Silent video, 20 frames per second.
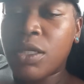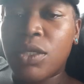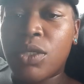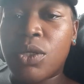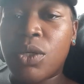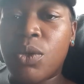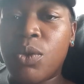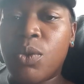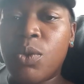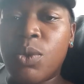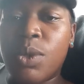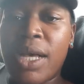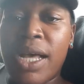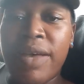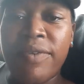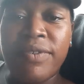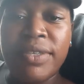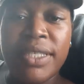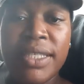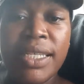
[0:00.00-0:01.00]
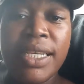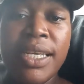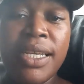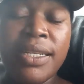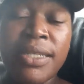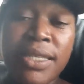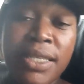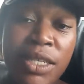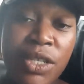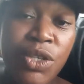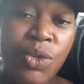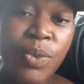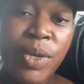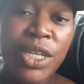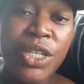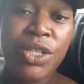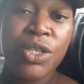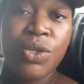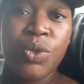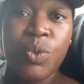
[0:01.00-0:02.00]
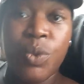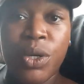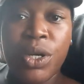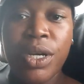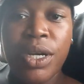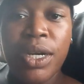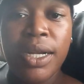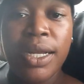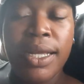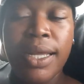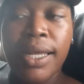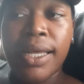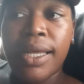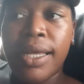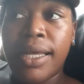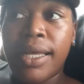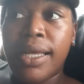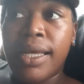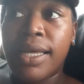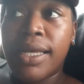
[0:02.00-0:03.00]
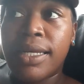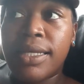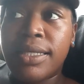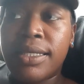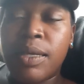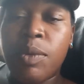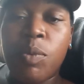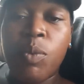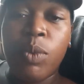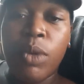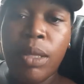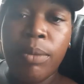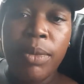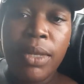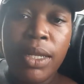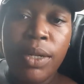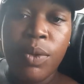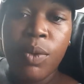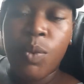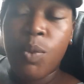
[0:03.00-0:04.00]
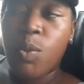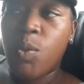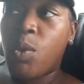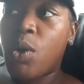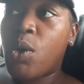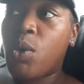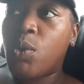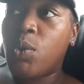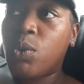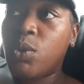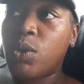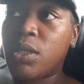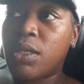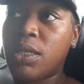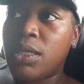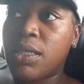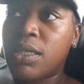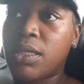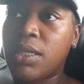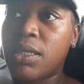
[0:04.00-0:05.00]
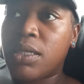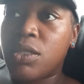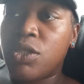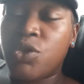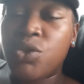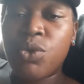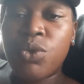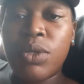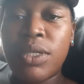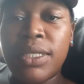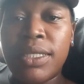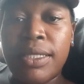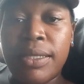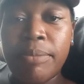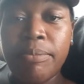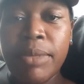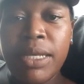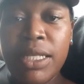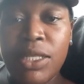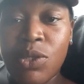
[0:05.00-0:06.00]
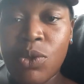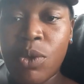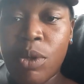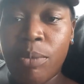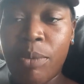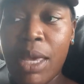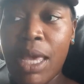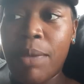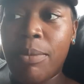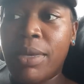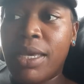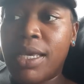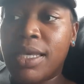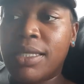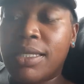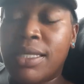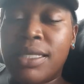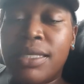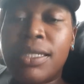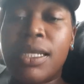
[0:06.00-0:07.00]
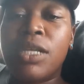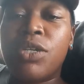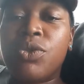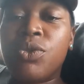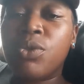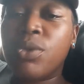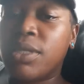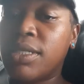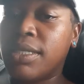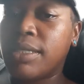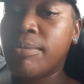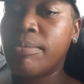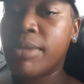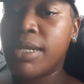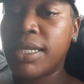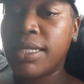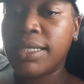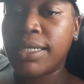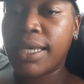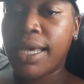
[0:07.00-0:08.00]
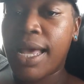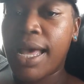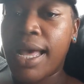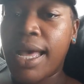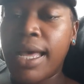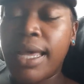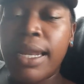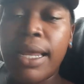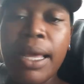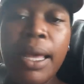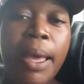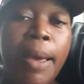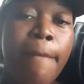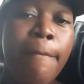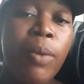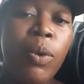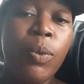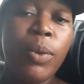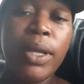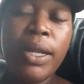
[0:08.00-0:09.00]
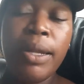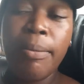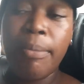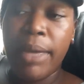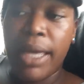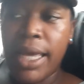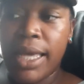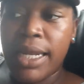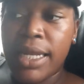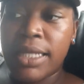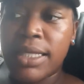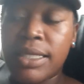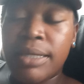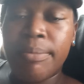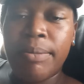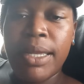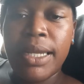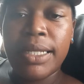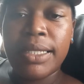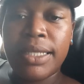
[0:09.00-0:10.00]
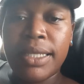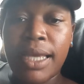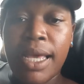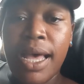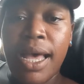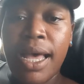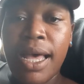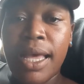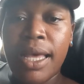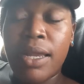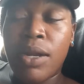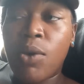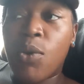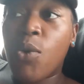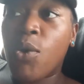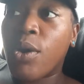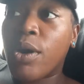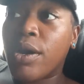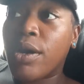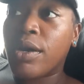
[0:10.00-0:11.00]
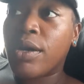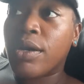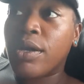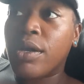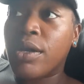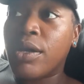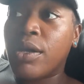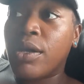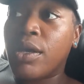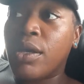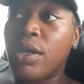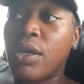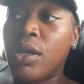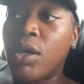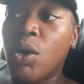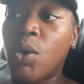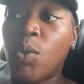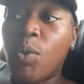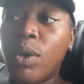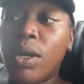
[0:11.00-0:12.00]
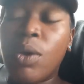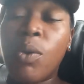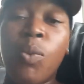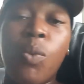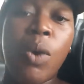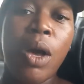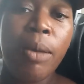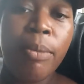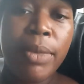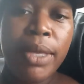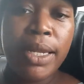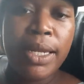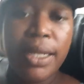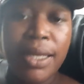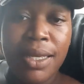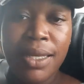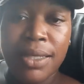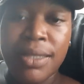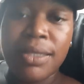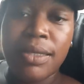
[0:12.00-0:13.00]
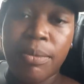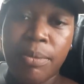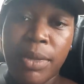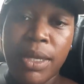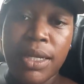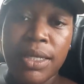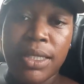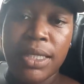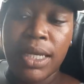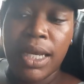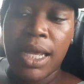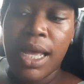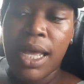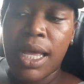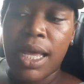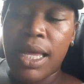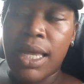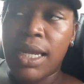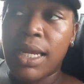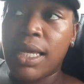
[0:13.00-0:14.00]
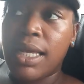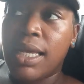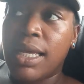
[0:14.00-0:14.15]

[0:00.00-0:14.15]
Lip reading: So I've seen situations where some women won't truly submit to a man because he's not truly submitted to God. But when a man is submitted to God, or when a woman is submitted to God,